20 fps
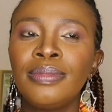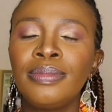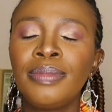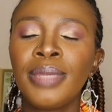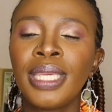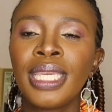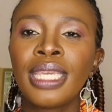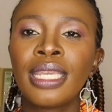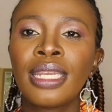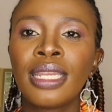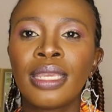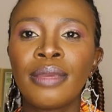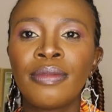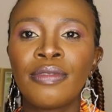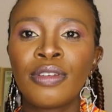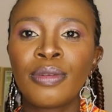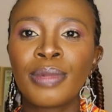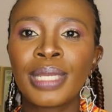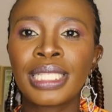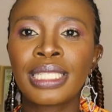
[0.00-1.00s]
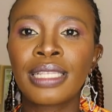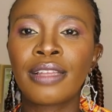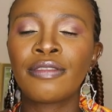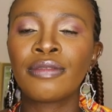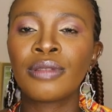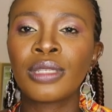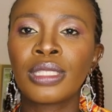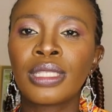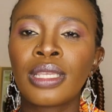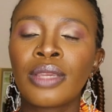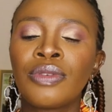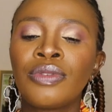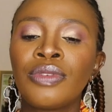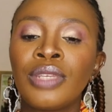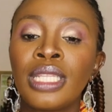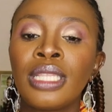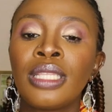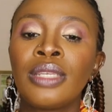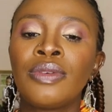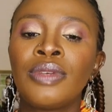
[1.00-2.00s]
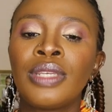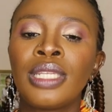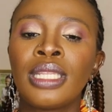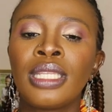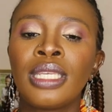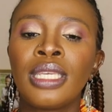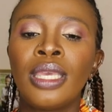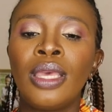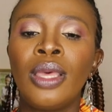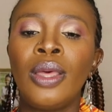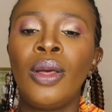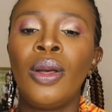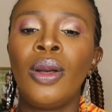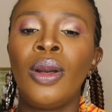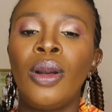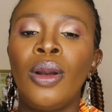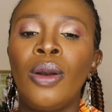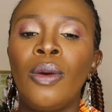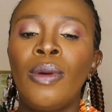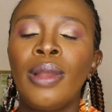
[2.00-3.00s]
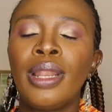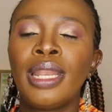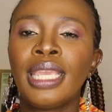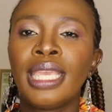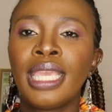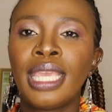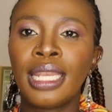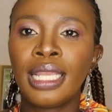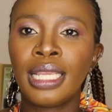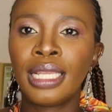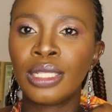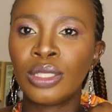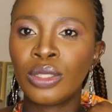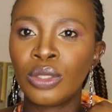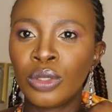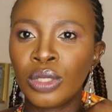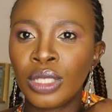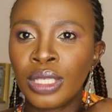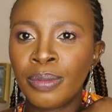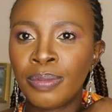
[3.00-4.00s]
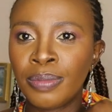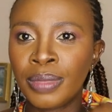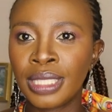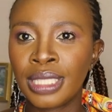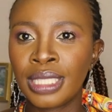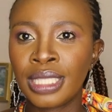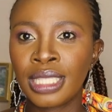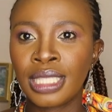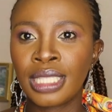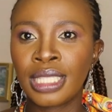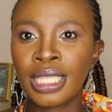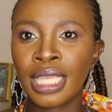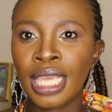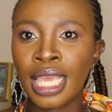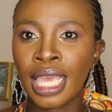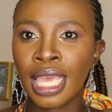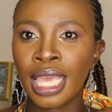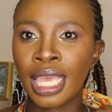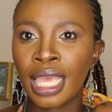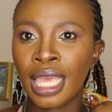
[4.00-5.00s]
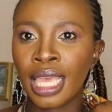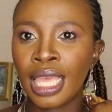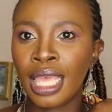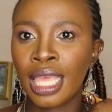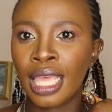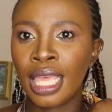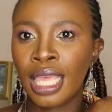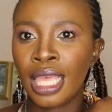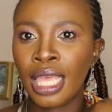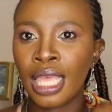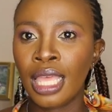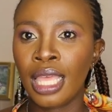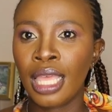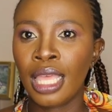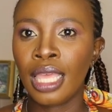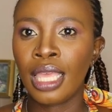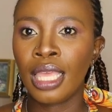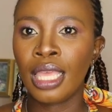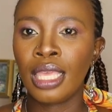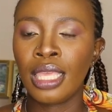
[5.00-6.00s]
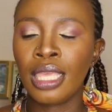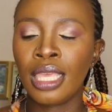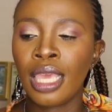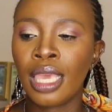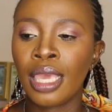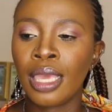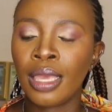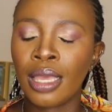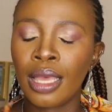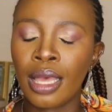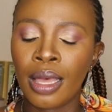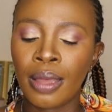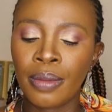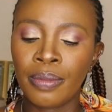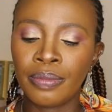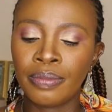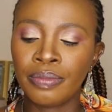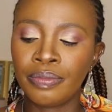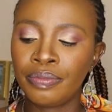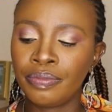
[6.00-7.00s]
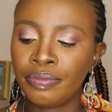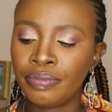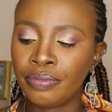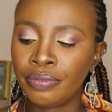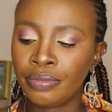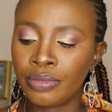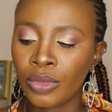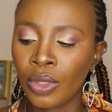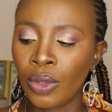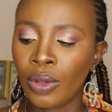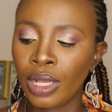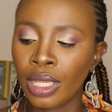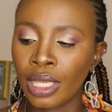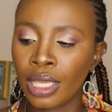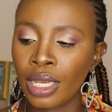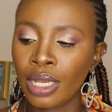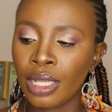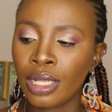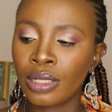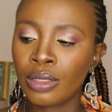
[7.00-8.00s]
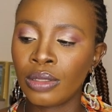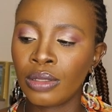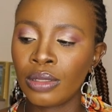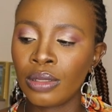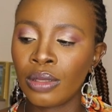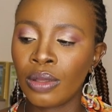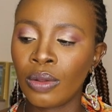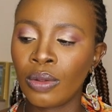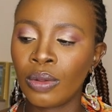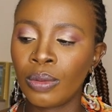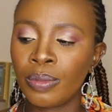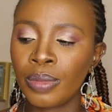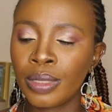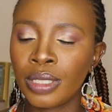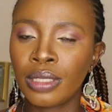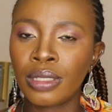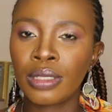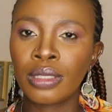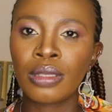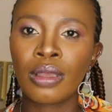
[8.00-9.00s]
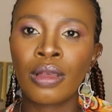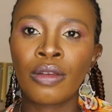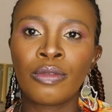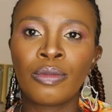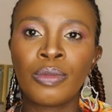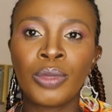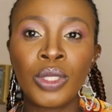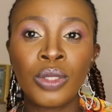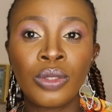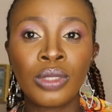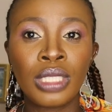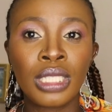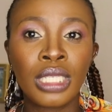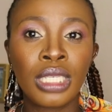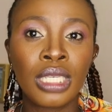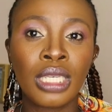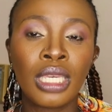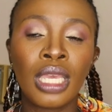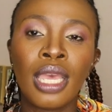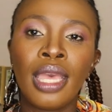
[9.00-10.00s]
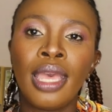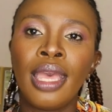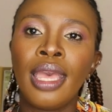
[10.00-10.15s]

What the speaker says: make a name for myself, because I really really want to get into a business. I want to get into the whole business of beauty